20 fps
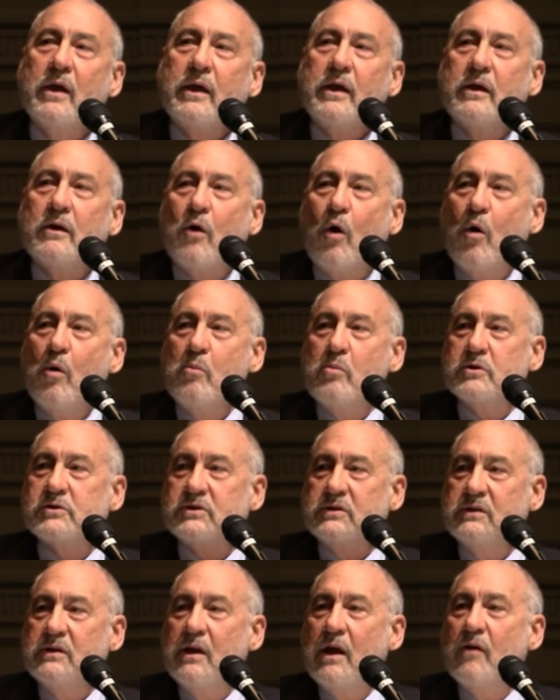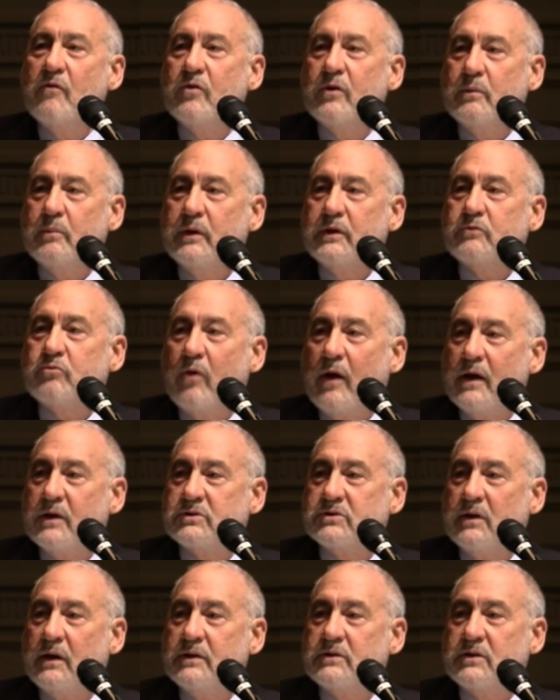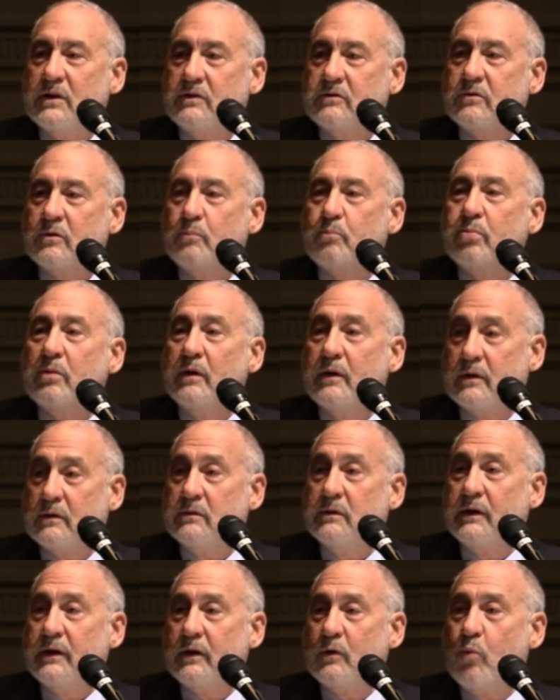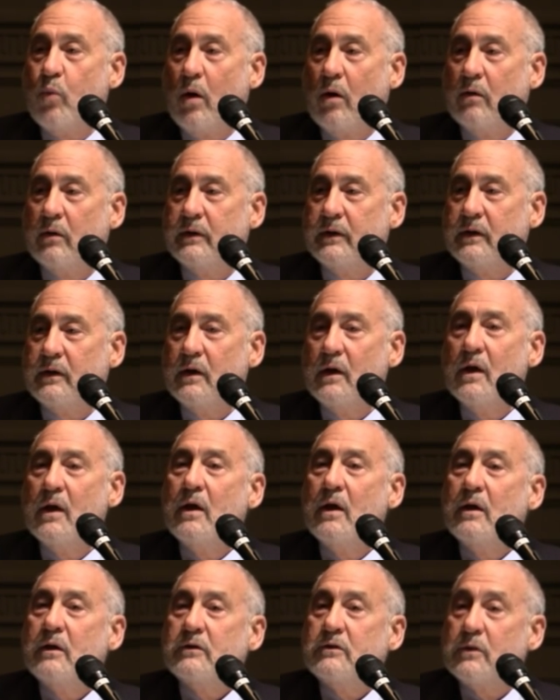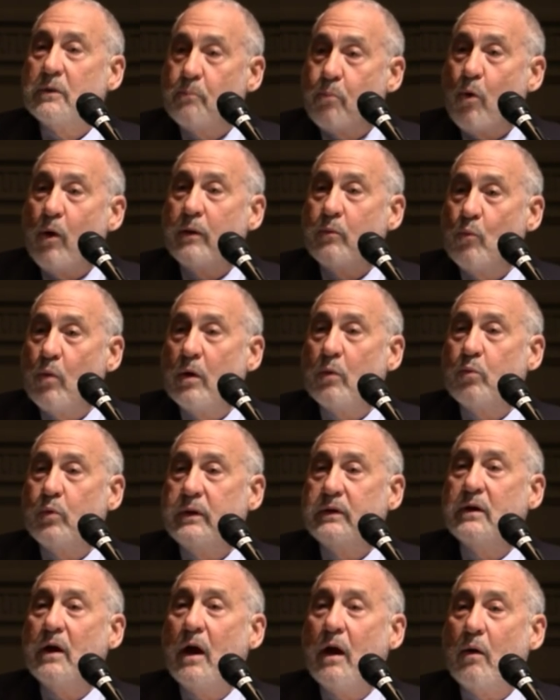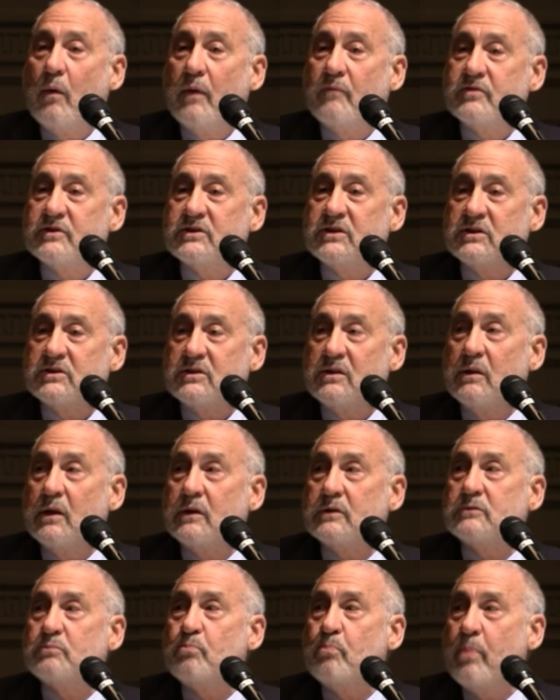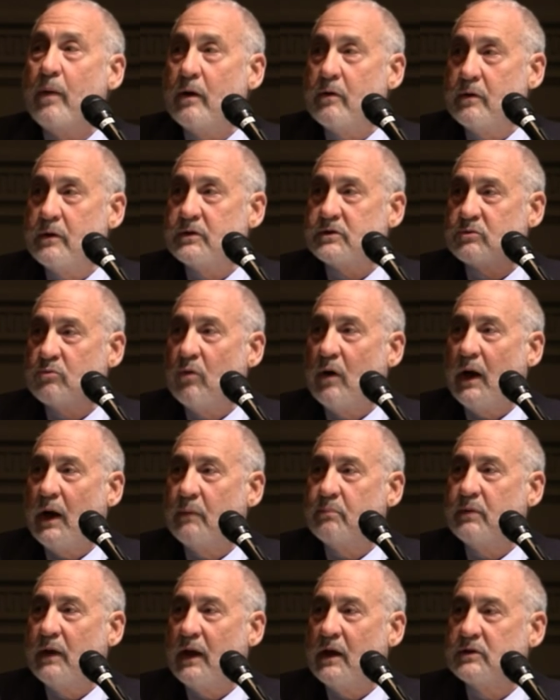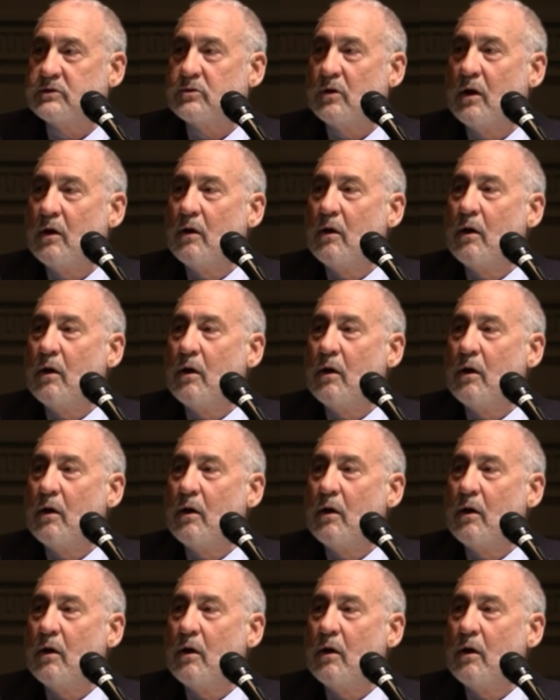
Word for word: it almost inevitably translates into political inequality to the point where we now have a system that's better described as